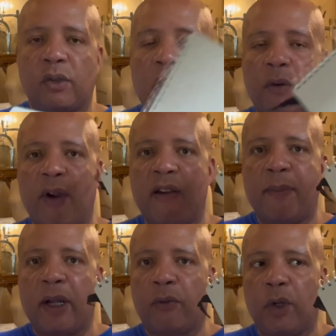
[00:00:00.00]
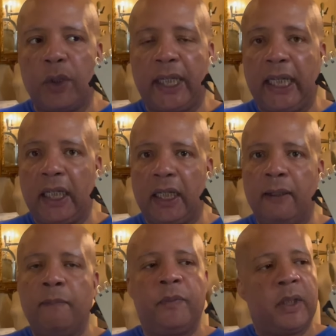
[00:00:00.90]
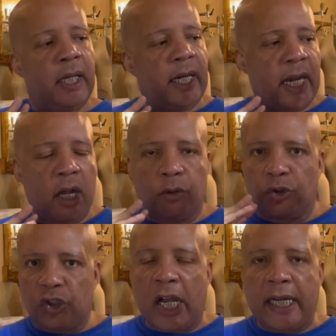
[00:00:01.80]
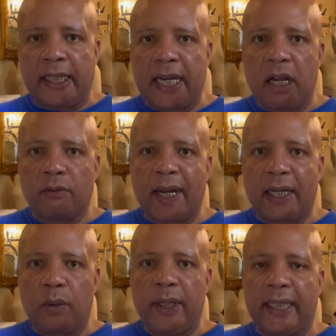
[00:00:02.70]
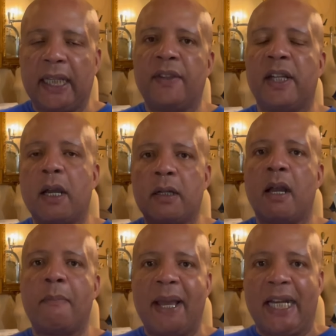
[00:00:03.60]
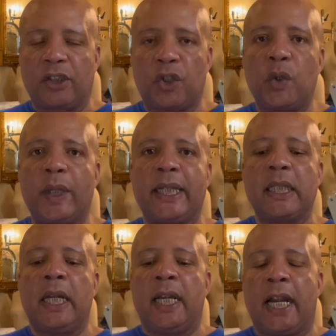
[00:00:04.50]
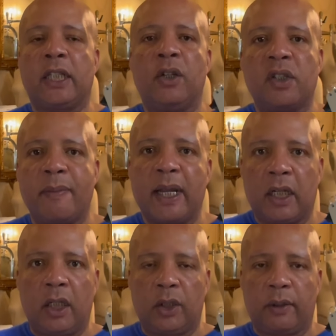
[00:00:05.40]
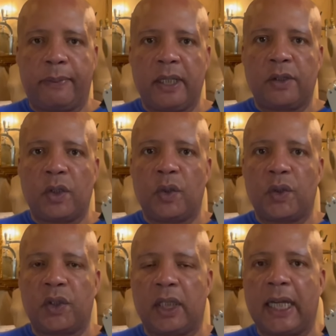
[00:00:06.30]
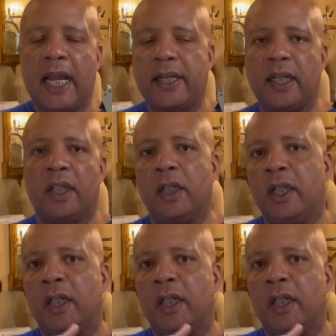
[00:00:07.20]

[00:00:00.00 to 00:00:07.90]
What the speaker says: So I'll grab my Pro Key and I'll jot it down right quick and then I'll come back to it and use my colored pencils to kind of